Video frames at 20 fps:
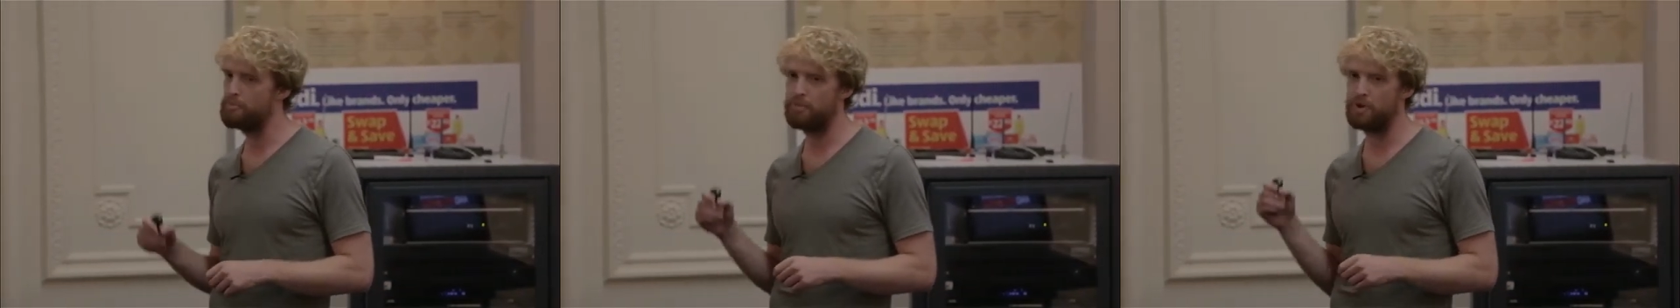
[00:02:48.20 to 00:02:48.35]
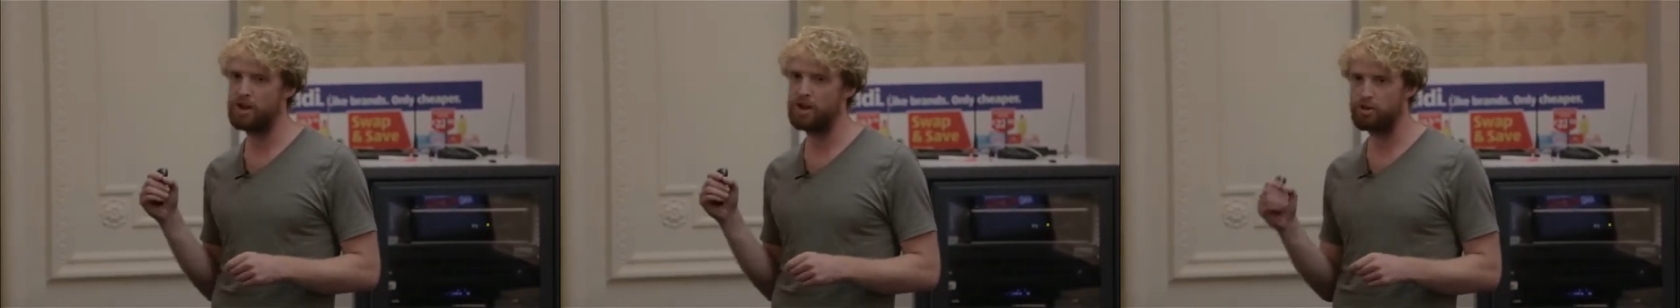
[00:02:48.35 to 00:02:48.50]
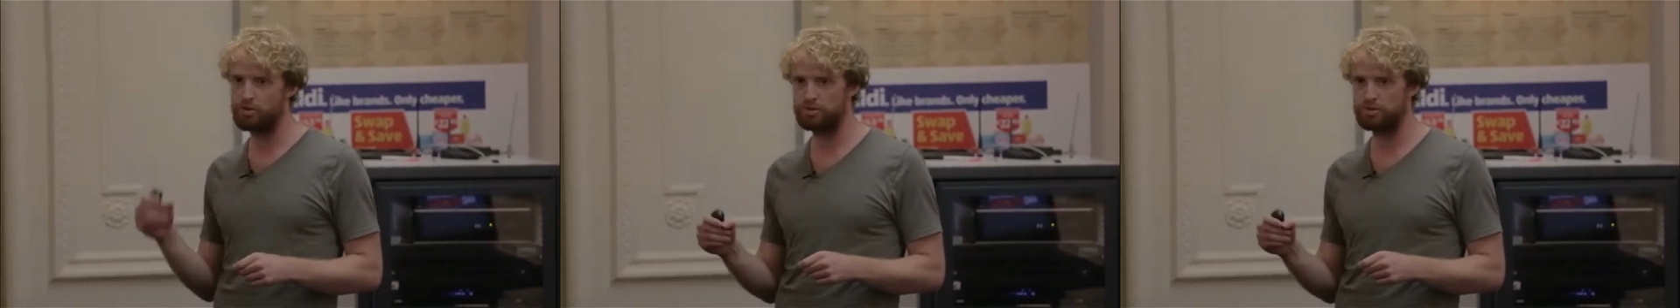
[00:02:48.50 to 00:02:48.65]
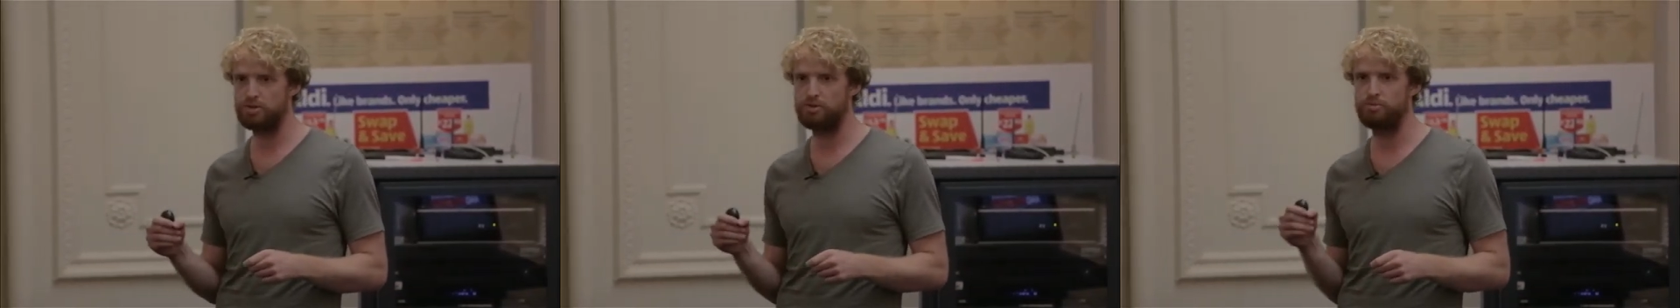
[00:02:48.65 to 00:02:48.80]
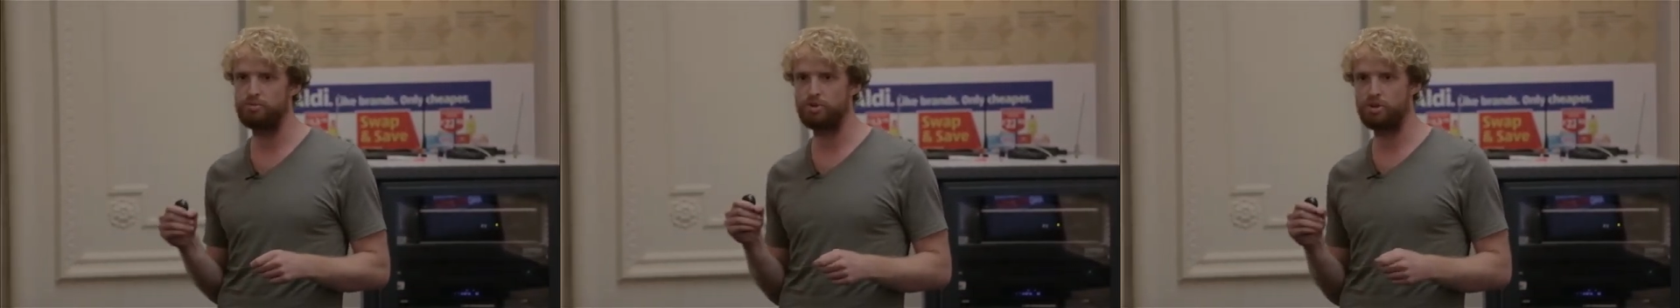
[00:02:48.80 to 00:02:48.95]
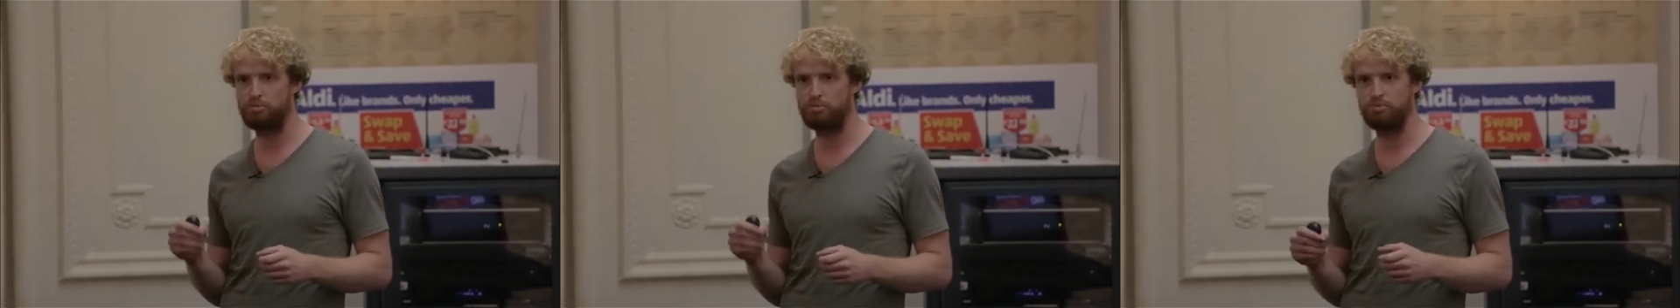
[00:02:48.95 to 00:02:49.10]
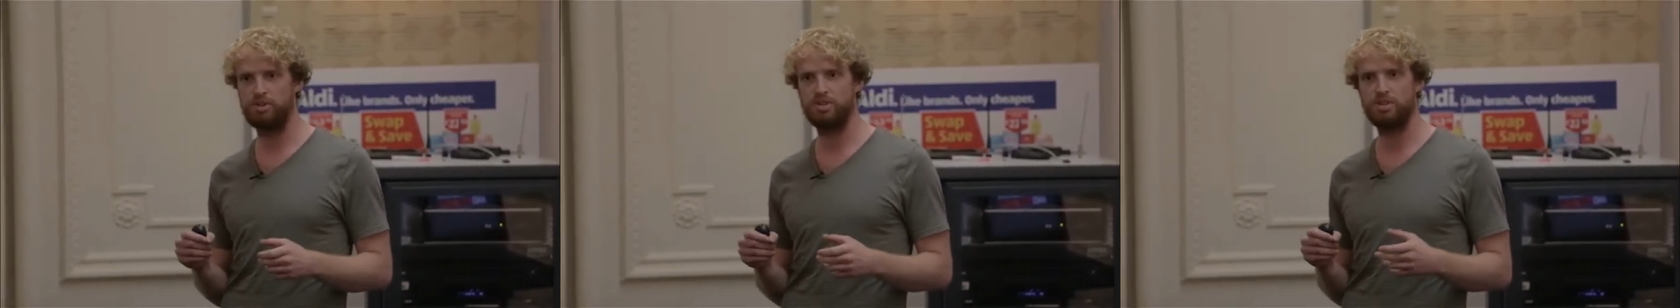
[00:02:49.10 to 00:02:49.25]
housing
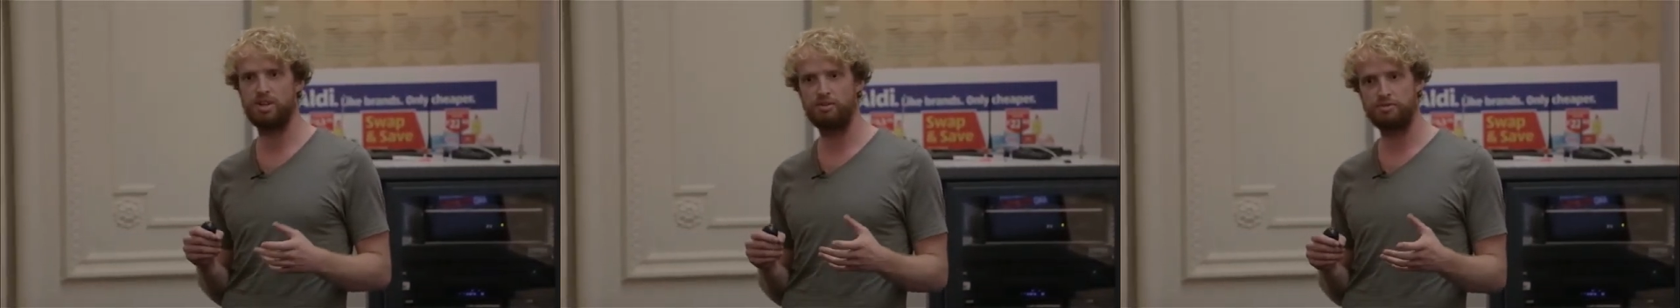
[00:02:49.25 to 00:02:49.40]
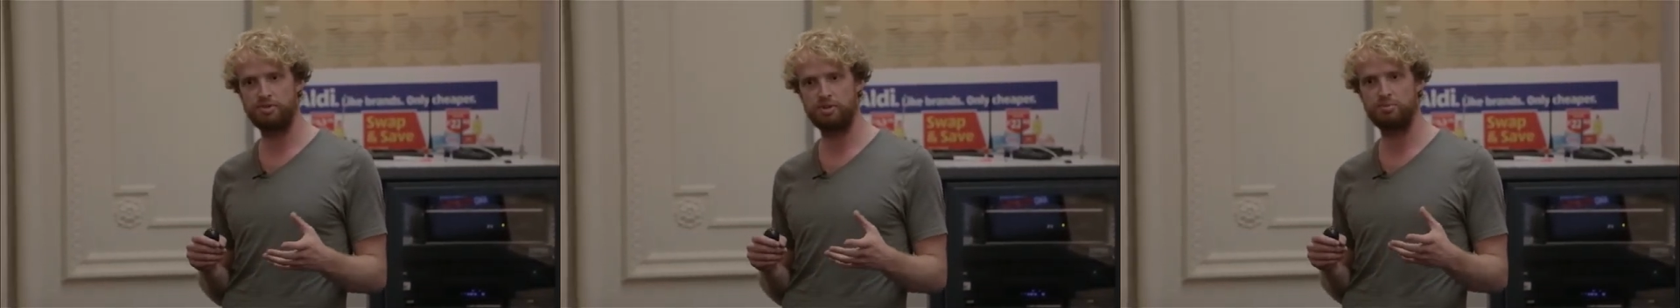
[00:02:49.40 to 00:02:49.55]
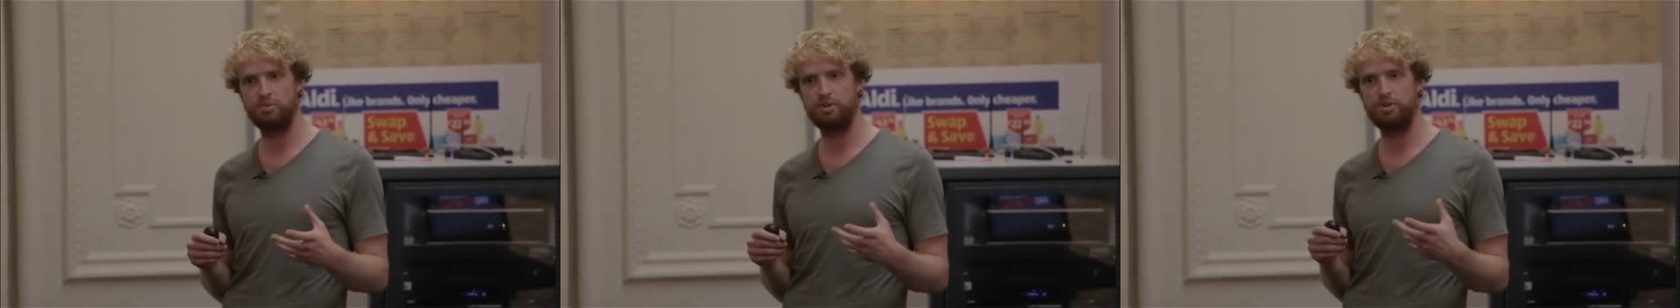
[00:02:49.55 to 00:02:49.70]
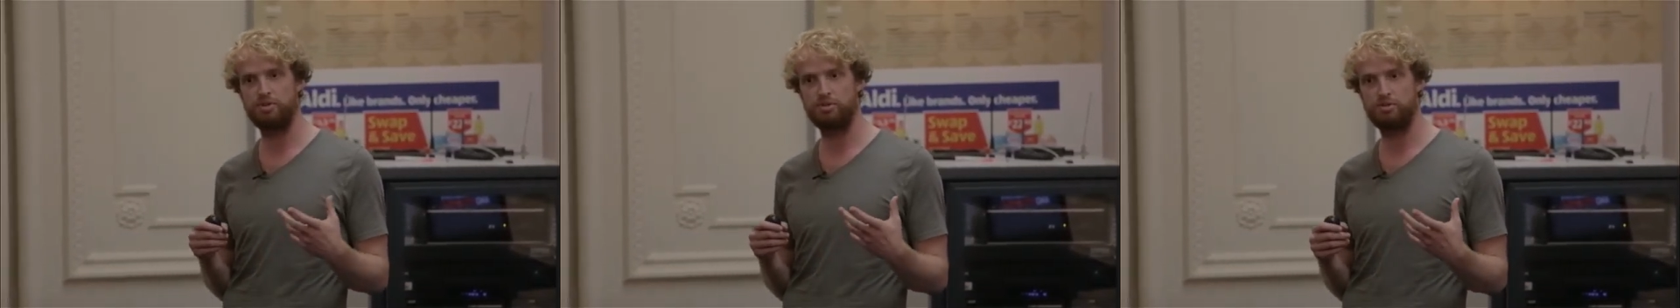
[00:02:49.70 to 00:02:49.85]
companies have to be